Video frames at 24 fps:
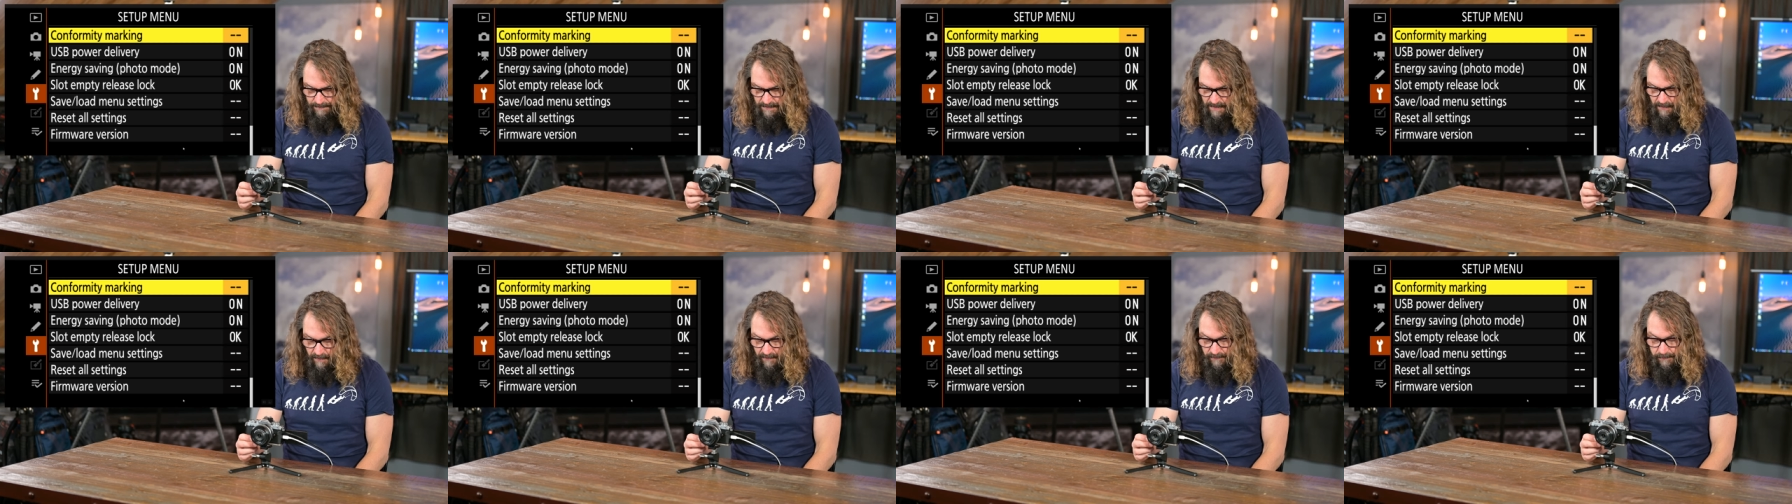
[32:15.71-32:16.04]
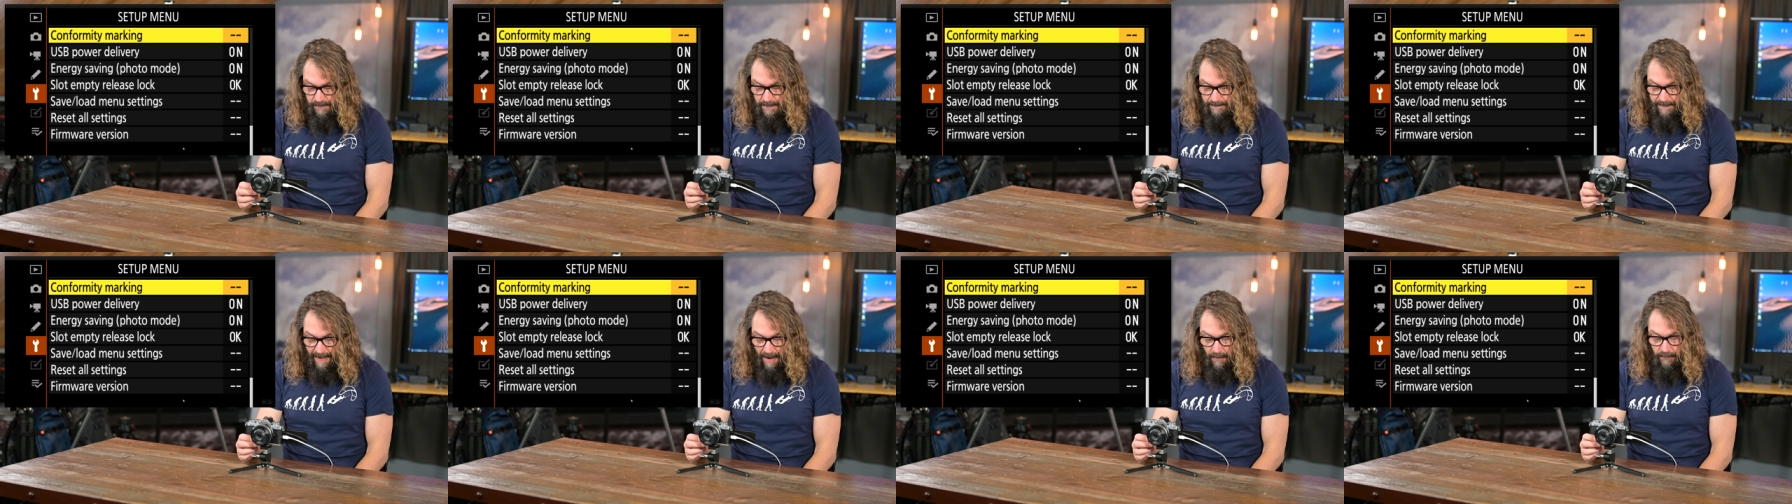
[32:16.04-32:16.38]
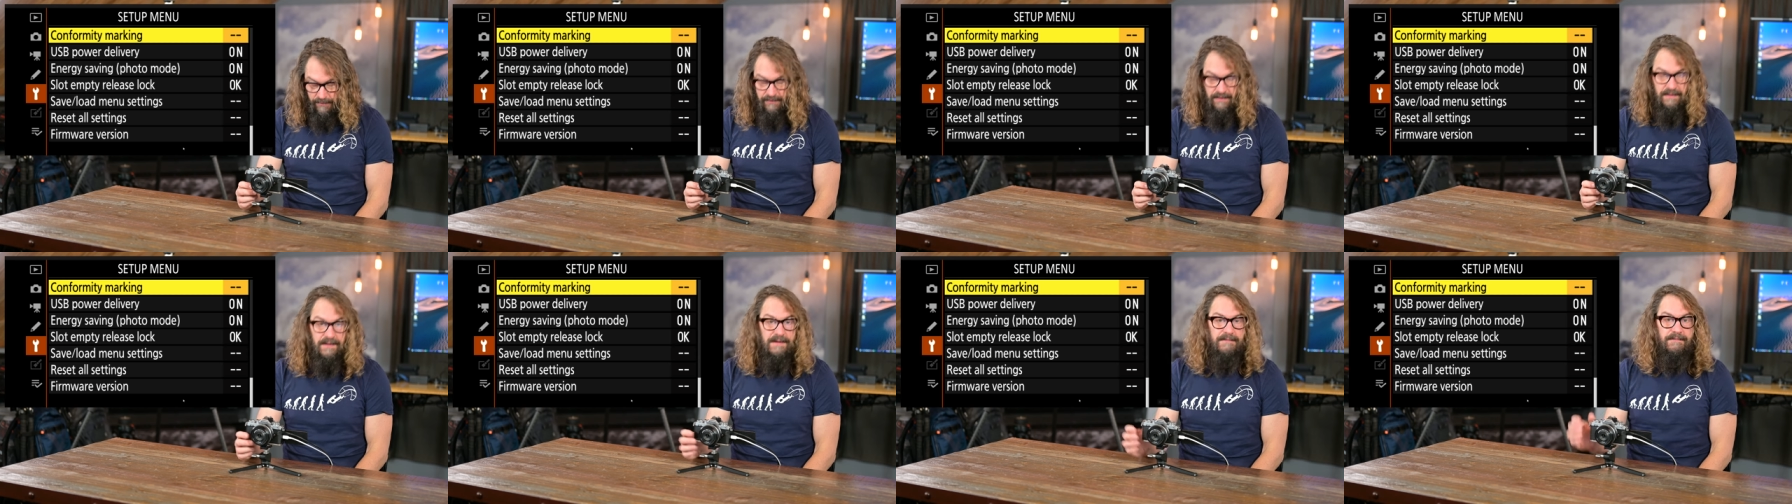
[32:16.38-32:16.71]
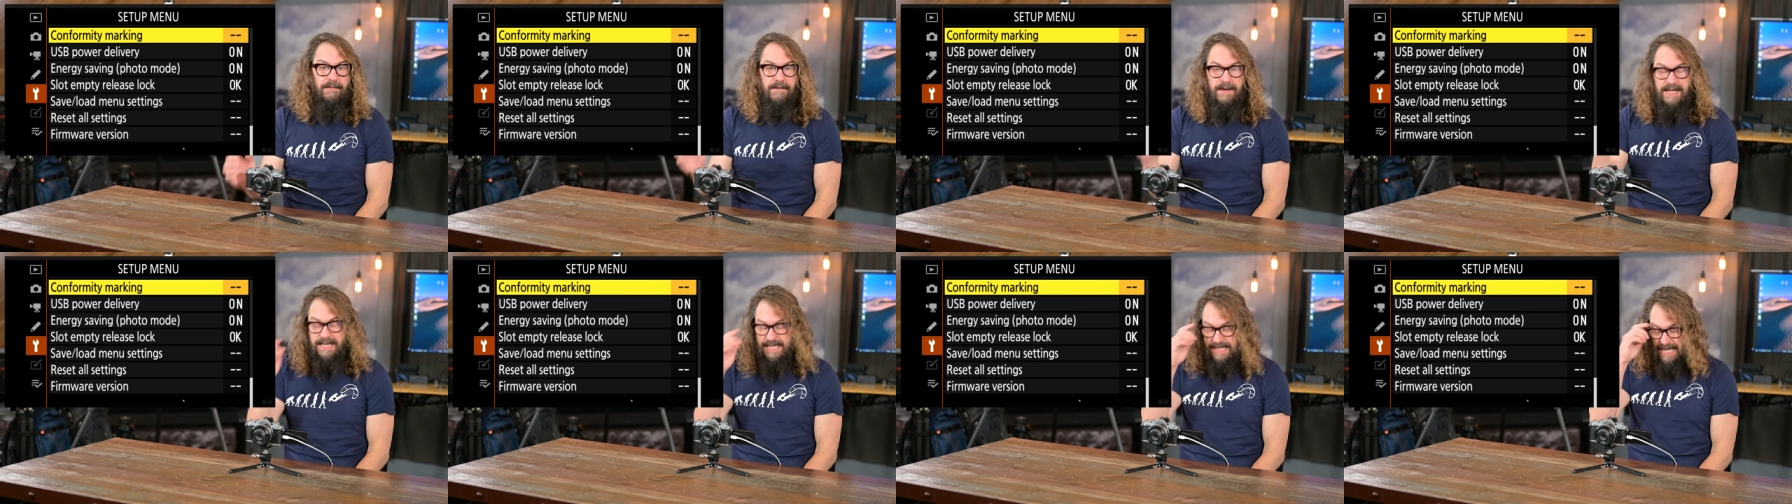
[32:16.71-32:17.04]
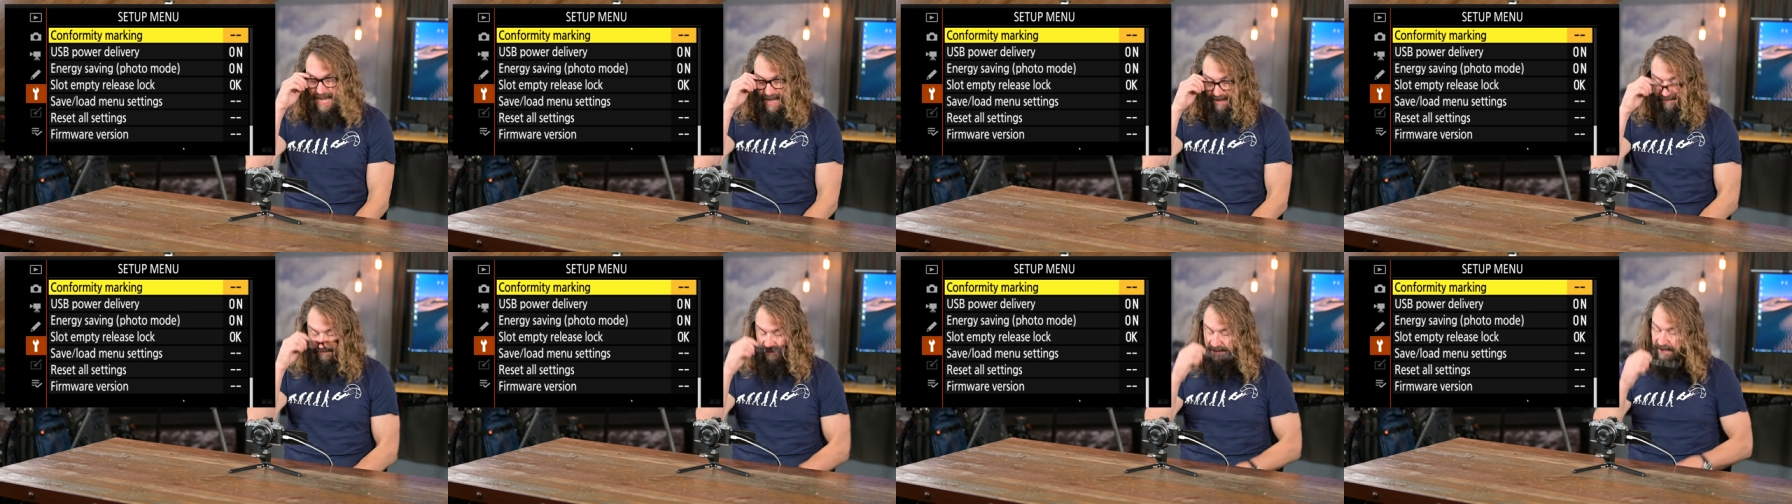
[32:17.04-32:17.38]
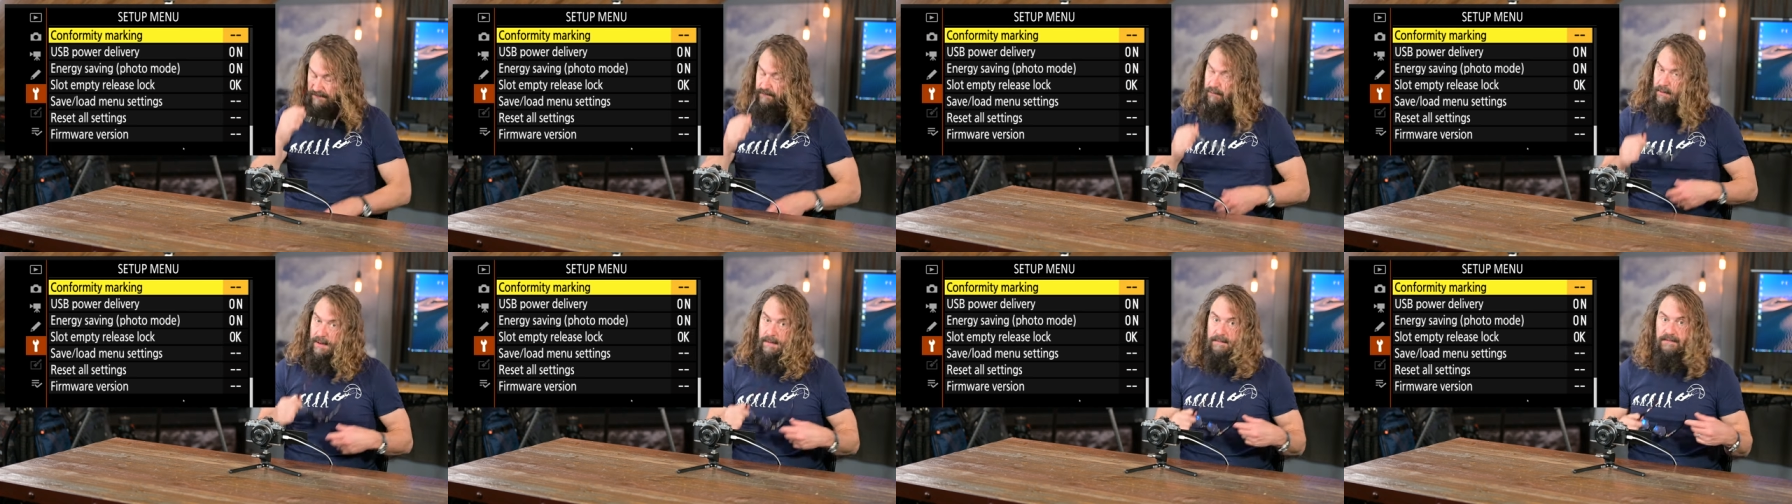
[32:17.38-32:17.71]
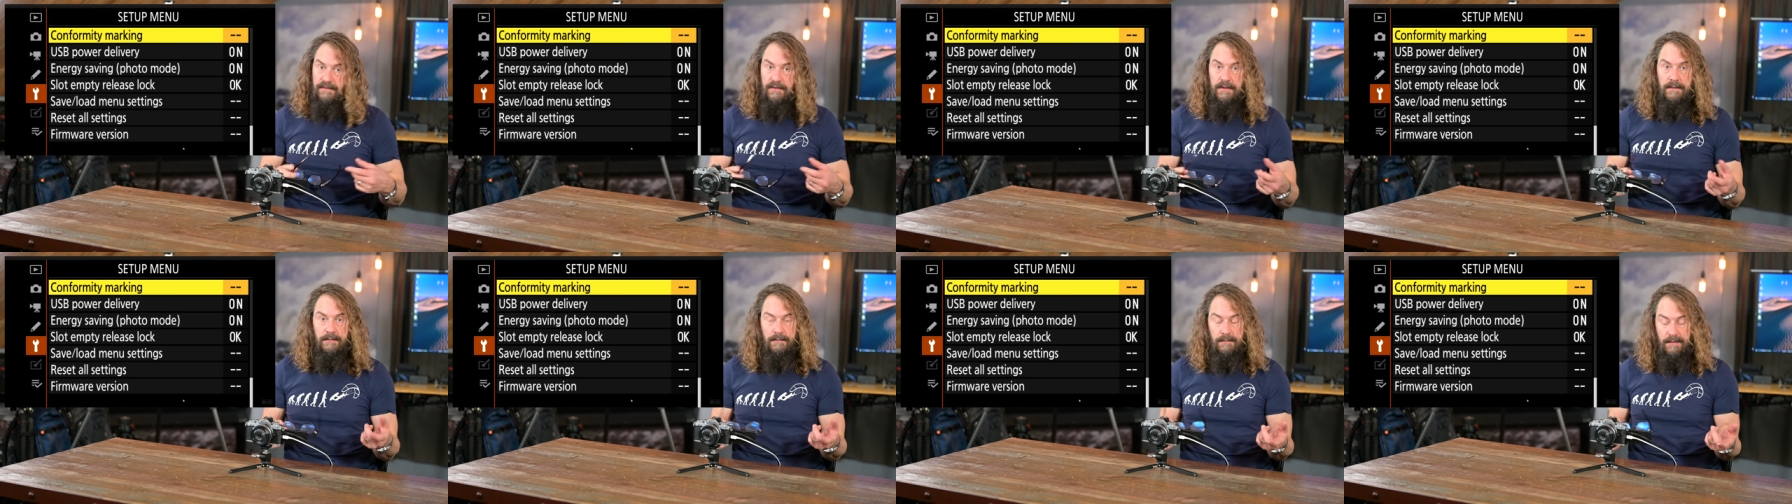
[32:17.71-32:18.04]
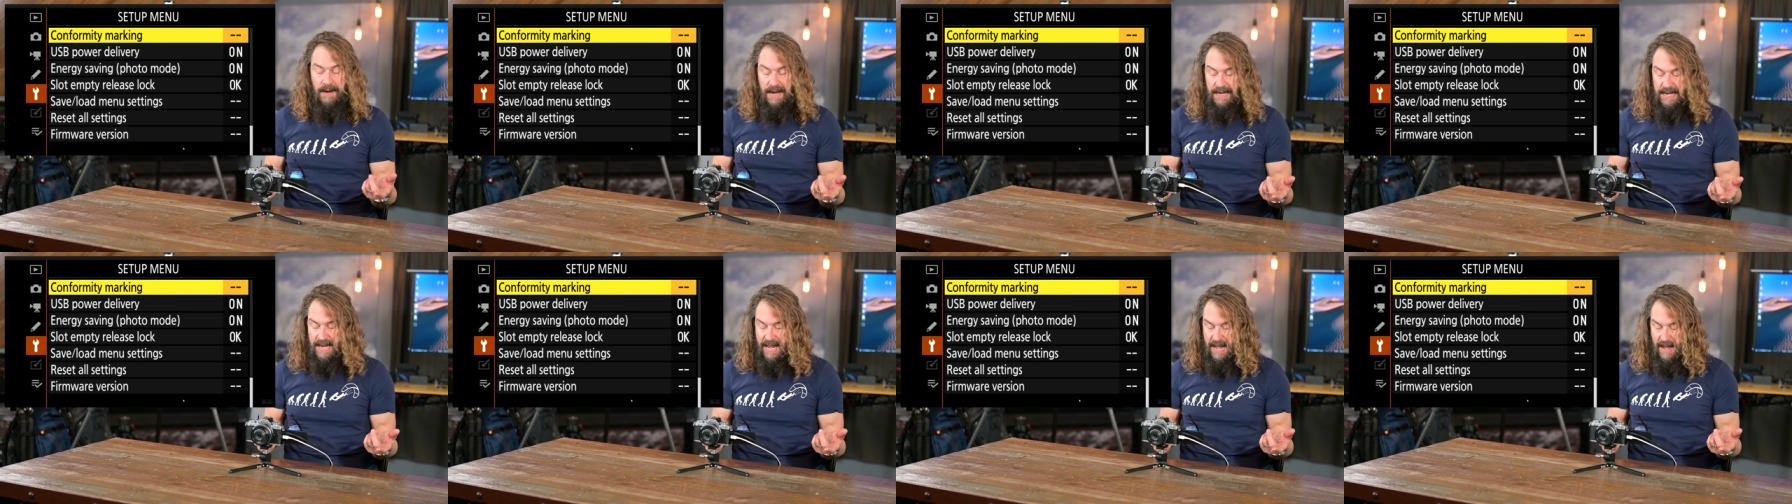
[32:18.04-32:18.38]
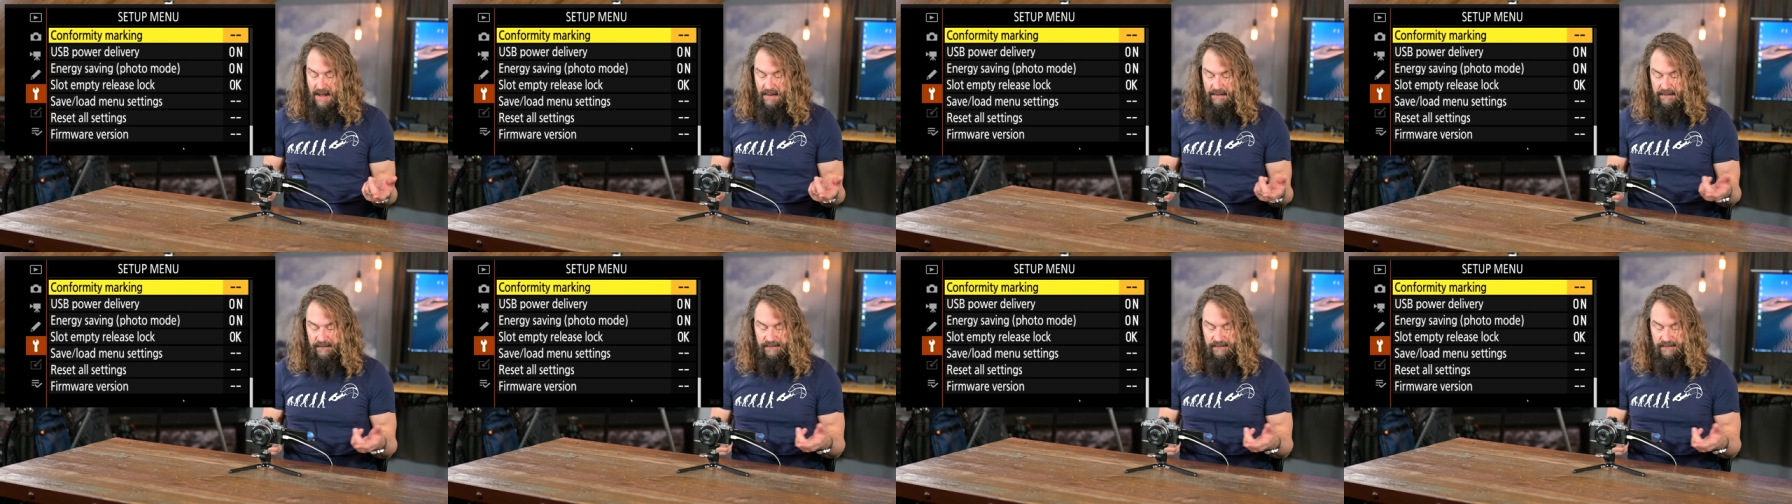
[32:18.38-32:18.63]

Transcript: U S B power delivery, yes, that's what I'm doing right now.